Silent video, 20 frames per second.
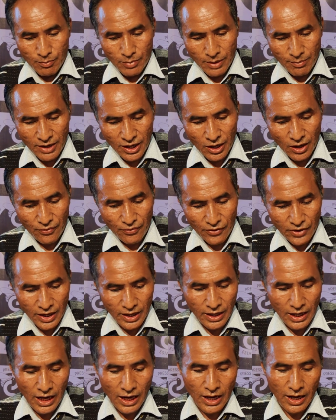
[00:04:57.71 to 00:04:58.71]
Payment of
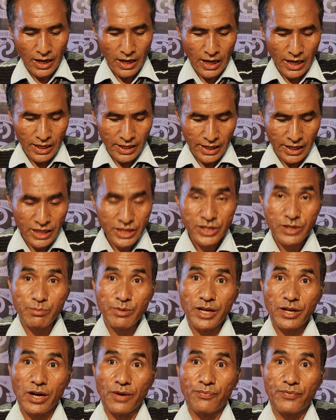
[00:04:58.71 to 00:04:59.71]
rent are at the
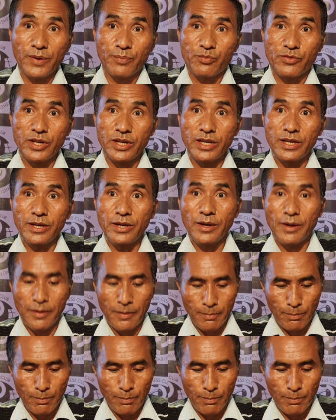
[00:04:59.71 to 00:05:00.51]
estimate of 50